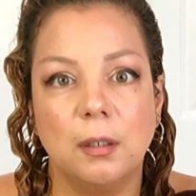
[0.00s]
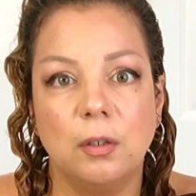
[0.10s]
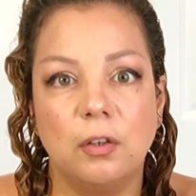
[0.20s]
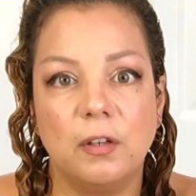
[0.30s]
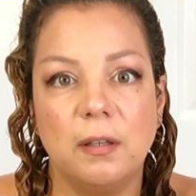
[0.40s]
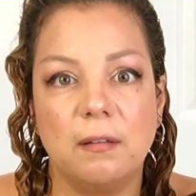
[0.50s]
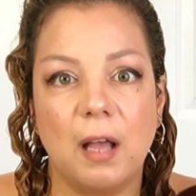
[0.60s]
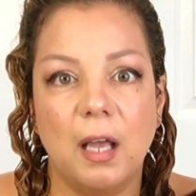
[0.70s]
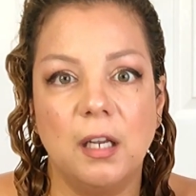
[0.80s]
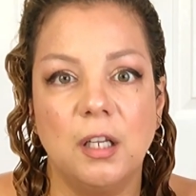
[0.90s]
you see
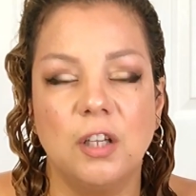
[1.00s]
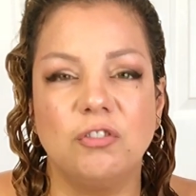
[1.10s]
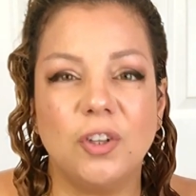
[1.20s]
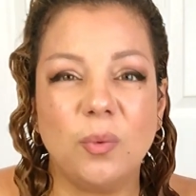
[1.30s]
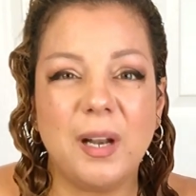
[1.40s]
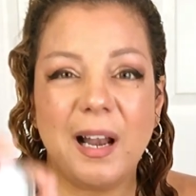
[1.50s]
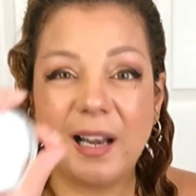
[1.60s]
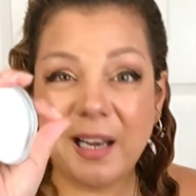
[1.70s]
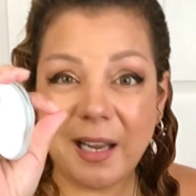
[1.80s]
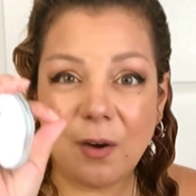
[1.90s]
inside? Just with a
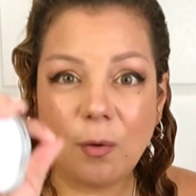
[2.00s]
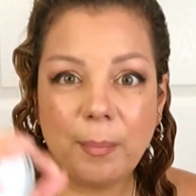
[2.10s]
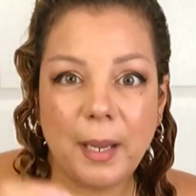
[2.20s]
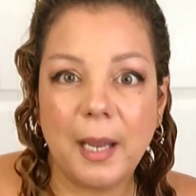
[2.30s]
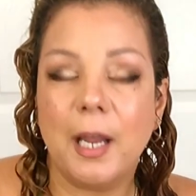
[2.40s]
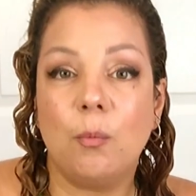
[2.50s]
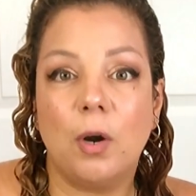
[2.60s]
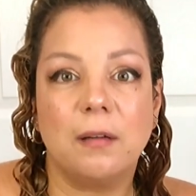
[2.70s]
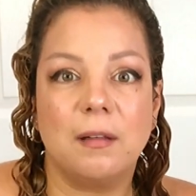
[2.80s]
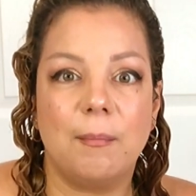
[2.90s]
little bit, it
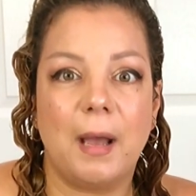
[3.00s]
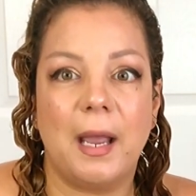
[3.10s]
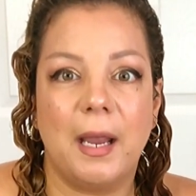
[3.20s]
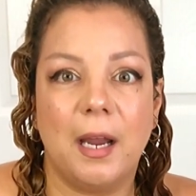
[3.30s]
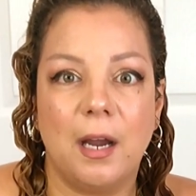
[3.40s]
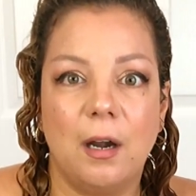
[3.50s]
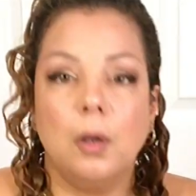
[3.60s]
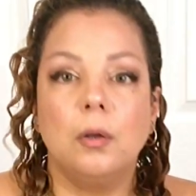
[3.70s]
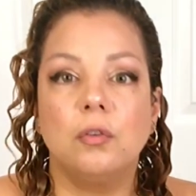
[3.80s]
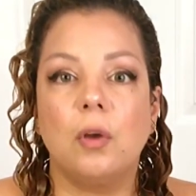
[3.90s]
works on my hair.
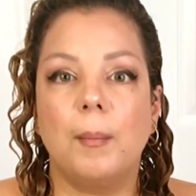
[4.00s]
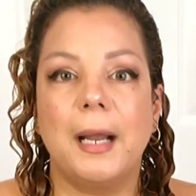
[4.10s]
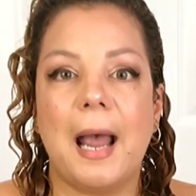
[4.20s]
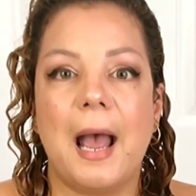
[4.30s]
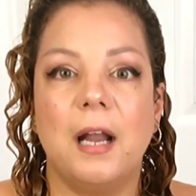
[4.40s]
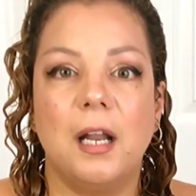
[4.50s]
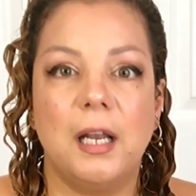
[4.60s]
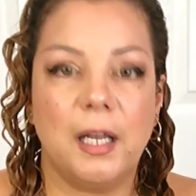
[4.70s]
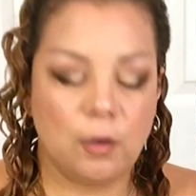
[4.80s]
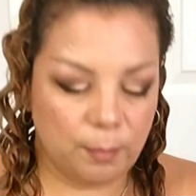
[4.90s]
So I'm gonna add a
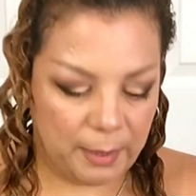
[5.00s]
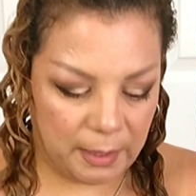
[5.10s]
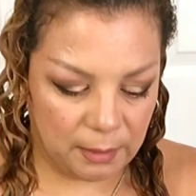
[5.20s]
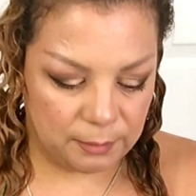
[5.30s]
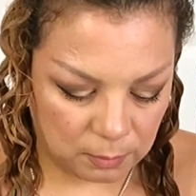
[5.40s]
little bit.